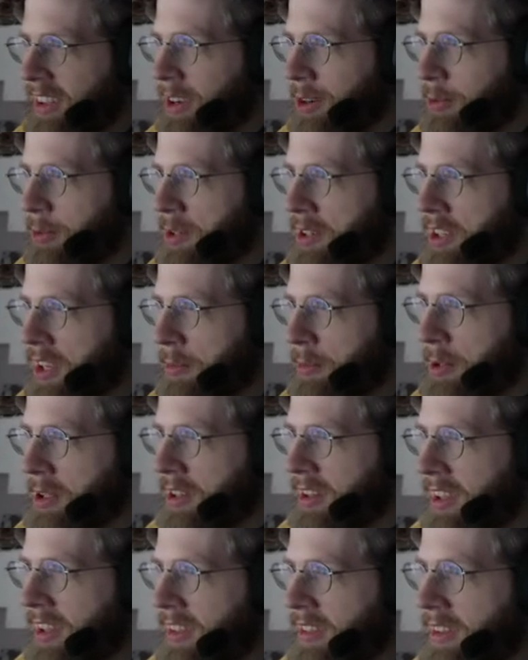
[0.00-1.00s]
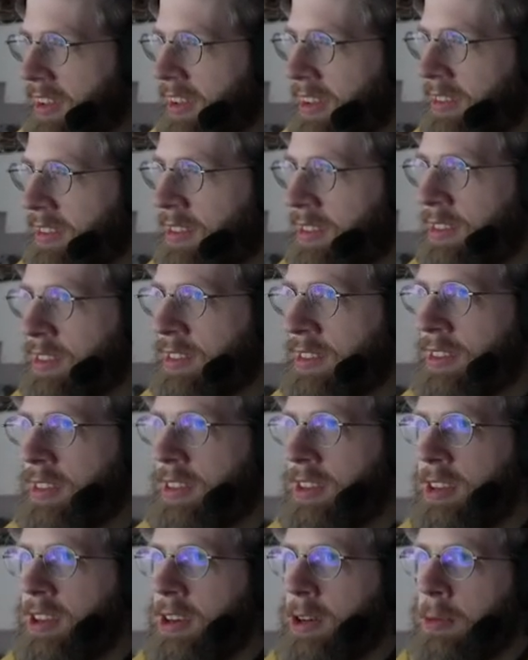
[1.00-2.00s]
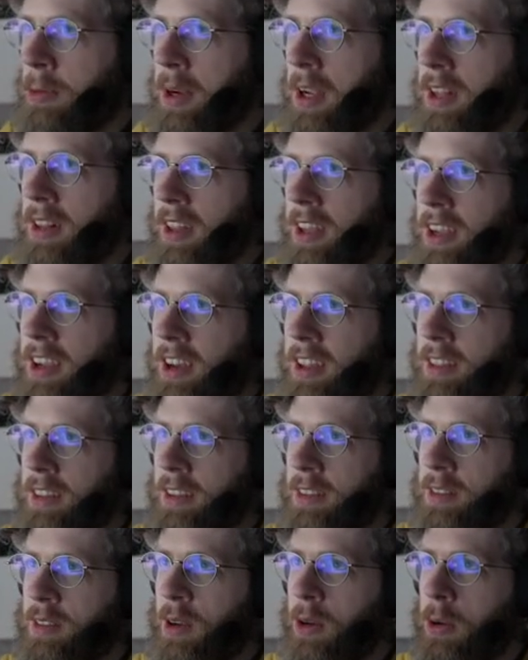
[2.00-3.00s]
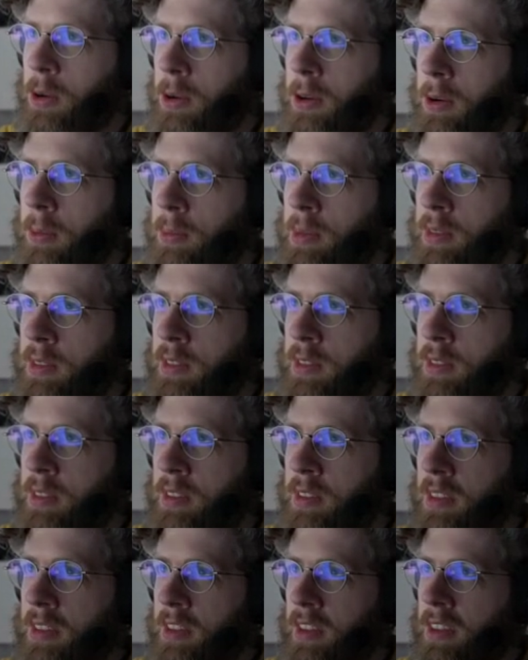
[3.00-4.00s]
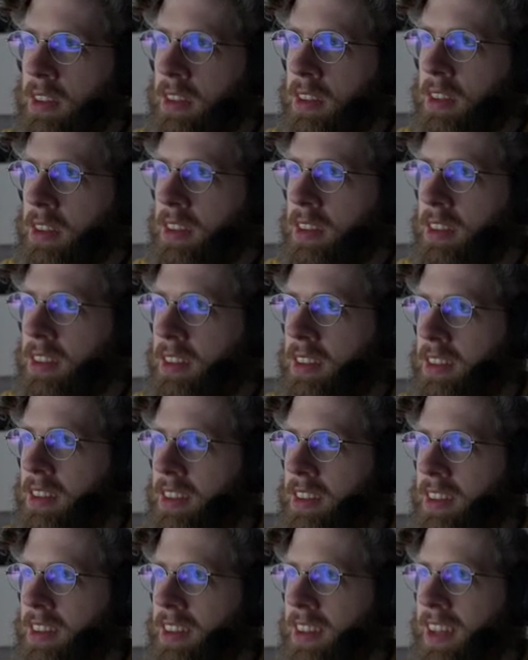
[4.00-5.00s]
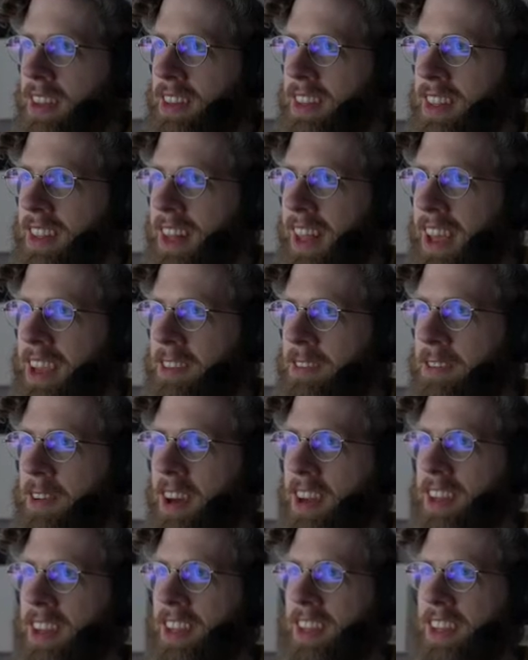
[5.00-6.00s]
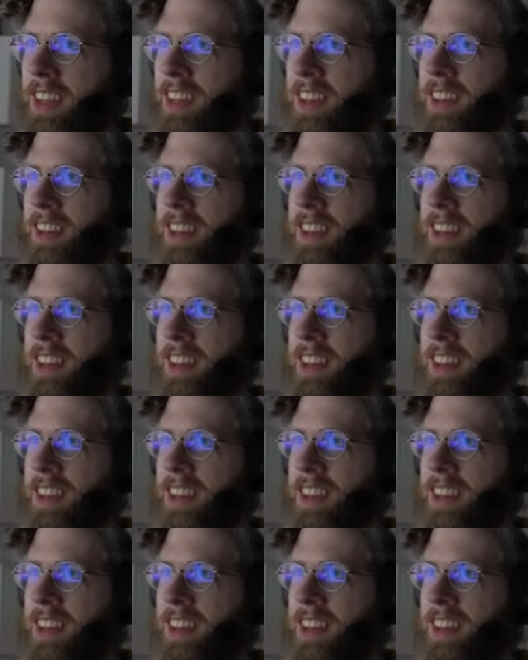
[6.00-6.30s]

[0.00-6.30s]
We double click this, we click on this corpse, and it like fucking